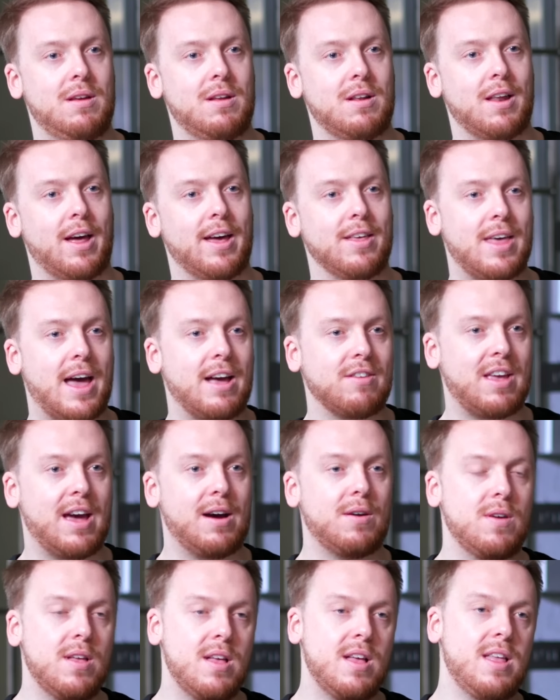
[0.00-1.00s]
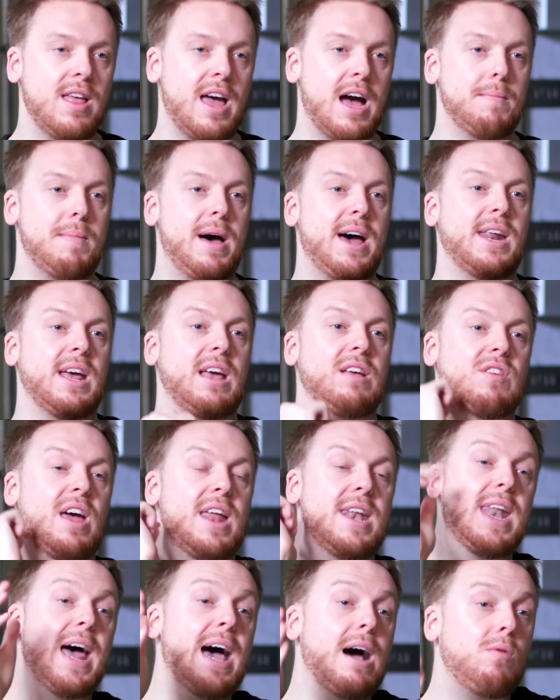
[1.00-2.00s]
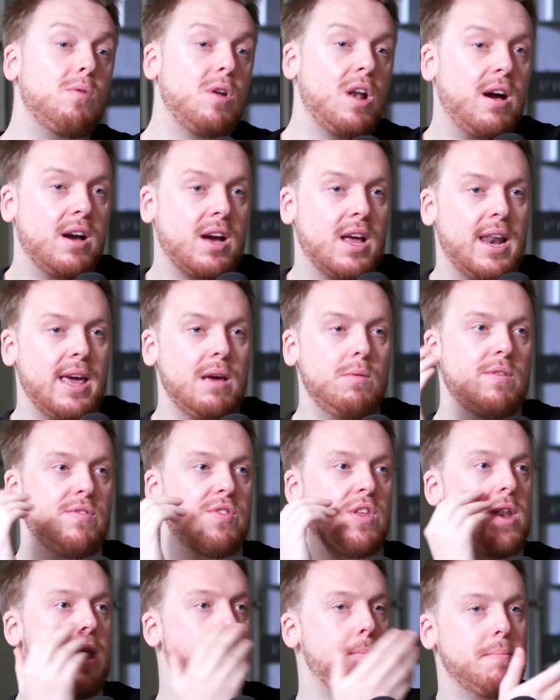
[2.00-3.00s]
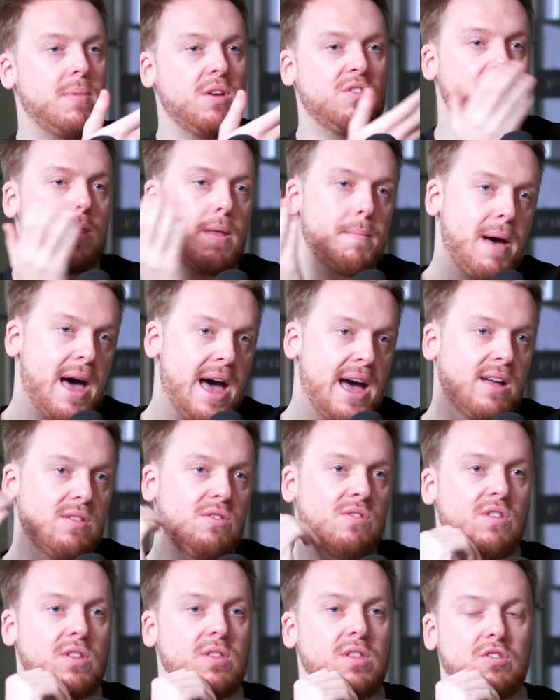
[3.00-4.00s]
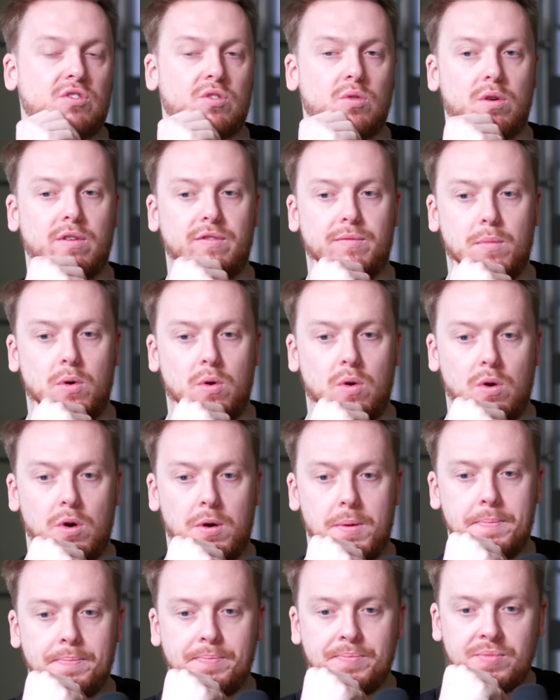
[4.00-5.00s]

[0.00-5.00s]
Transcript: Like that's how how mad it is. And now, luckily, with the numbers and the patterns and the sort of more